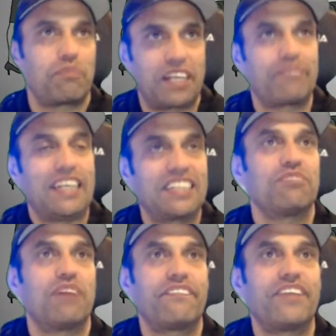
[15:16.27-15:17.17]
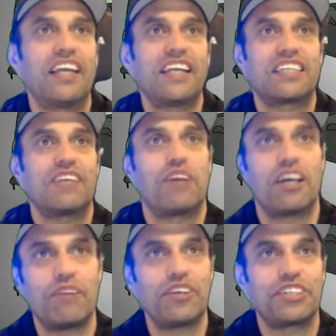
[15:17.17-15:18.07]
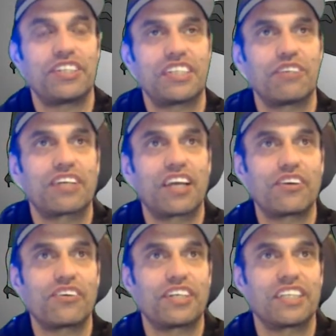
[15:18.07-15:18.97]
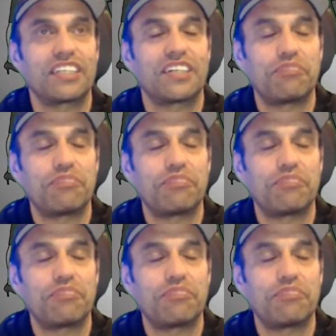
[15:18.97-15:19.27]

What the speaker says: based on my feelings and my emotions that were going on at the time.